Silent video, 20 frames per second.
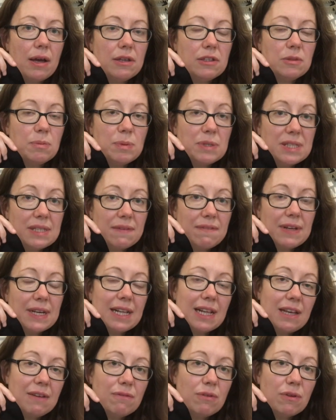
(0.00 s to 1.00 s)

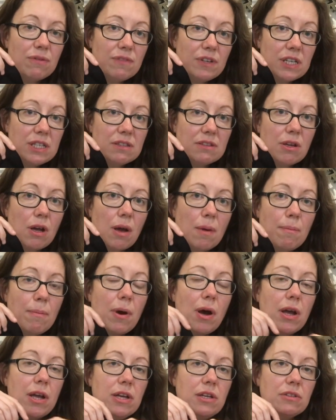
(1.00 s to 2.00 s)
specifically for first-time
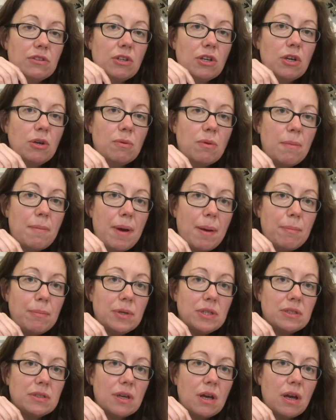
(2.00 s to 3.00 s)
buyers who are
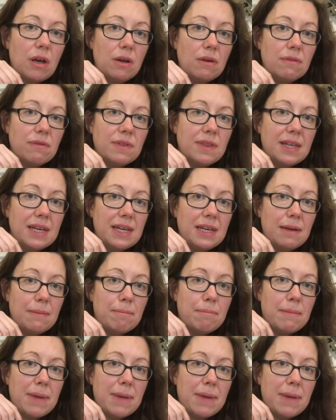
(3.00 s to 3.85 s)
members of the